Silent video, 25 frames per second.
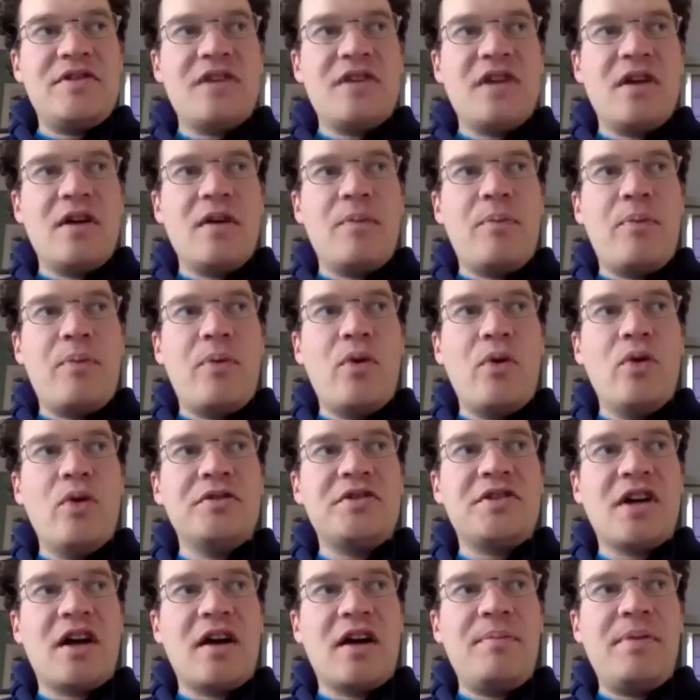a
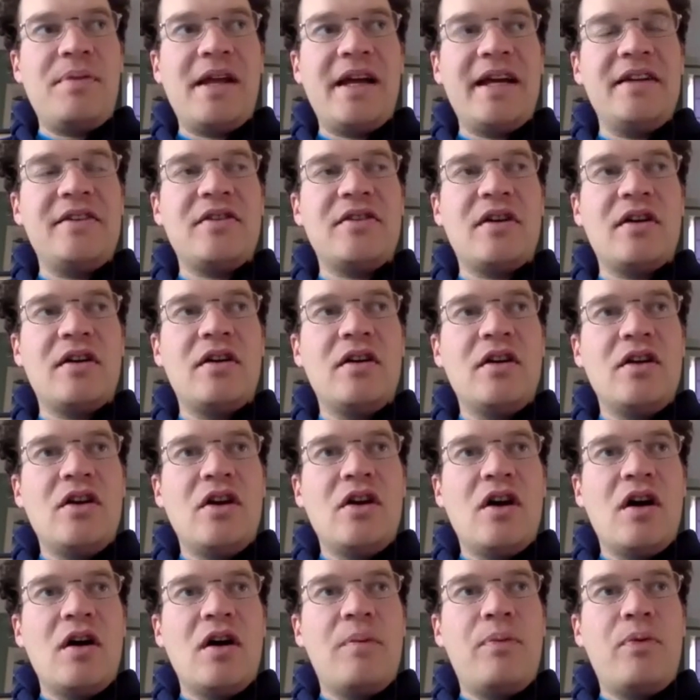porter. I played a
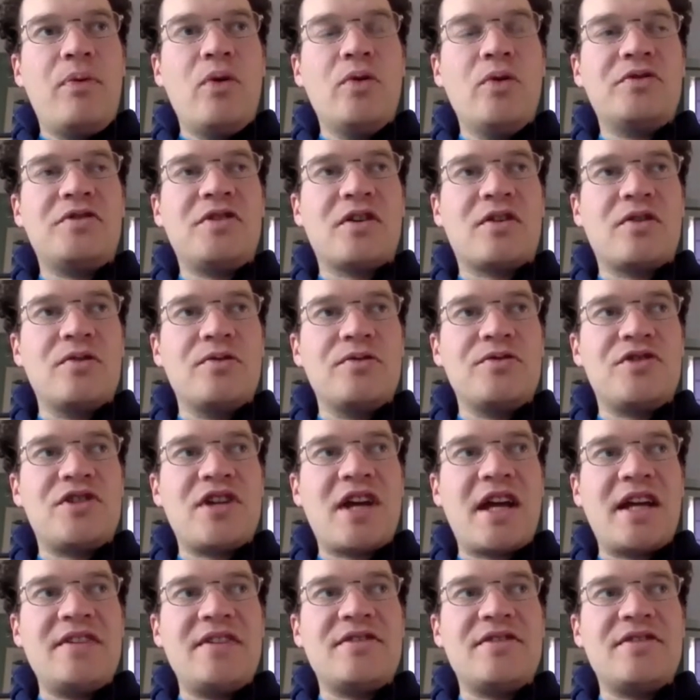porter called
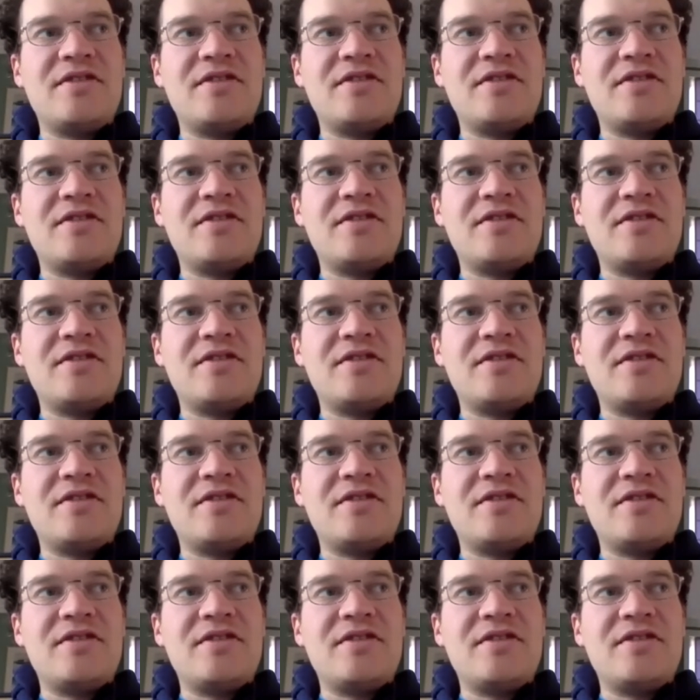Jason,